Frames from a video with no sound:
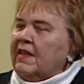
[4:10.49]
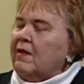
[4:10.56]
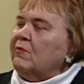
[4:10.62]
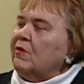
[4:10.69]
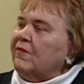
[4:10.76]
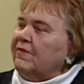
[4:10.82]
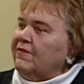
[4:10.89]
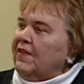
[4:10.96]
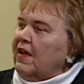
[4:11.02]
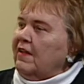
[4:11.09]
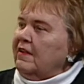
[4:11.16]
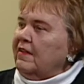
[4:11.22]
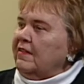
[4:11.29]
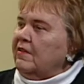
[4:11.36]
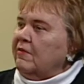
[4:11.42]
They were
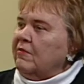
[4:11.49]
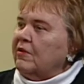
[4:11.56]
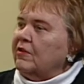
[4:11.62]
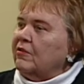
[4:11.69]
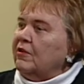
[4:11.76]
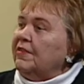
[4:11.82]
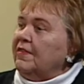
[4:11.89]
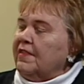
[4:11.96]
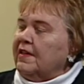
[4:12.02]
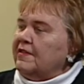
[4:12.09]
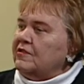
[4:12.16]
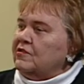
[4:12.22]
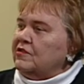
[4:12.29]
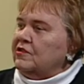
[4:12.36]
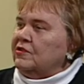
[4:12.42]
fun, and there were good
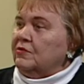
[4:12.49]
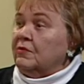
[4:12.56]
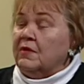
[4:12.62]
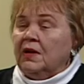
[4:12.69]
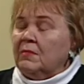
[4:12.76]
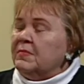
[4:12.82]
things to do.